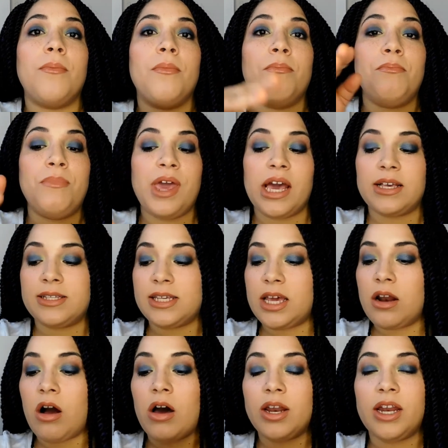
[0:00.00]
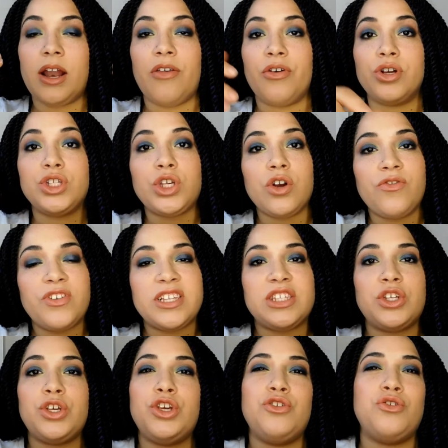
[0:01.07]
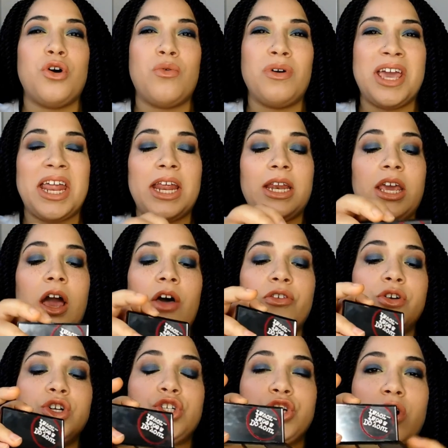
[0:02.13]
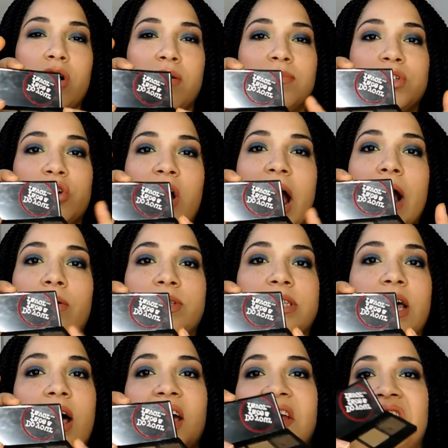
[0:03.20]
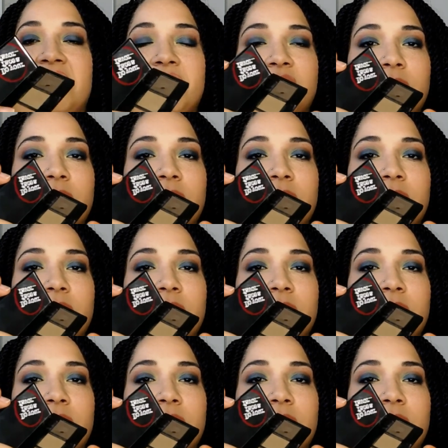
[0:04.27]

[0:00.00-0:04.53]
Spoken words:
mix it on another surface so you don't get any other germs or outside